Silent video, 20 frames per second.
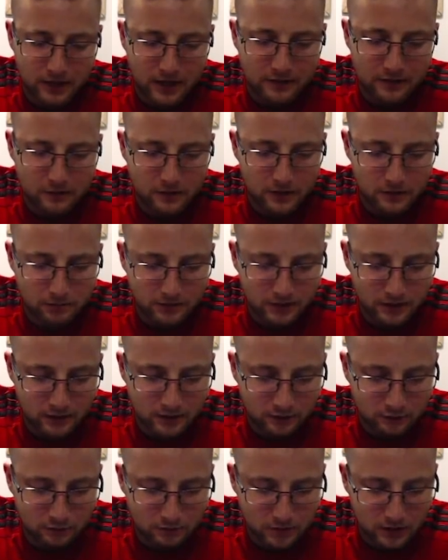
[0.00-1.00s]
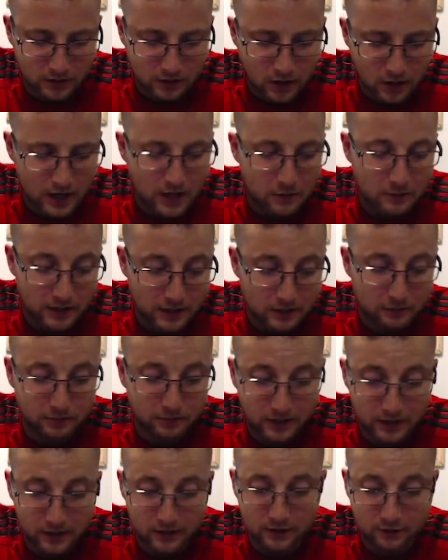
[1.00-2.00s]
I think we get a player in each one. Oh yeah, we get a
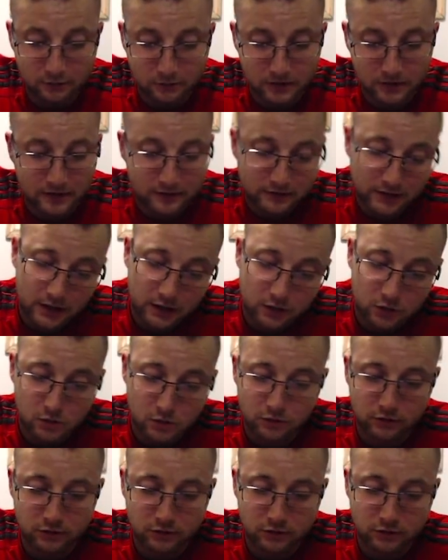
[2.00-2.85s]
player in each one. That's kind of cool.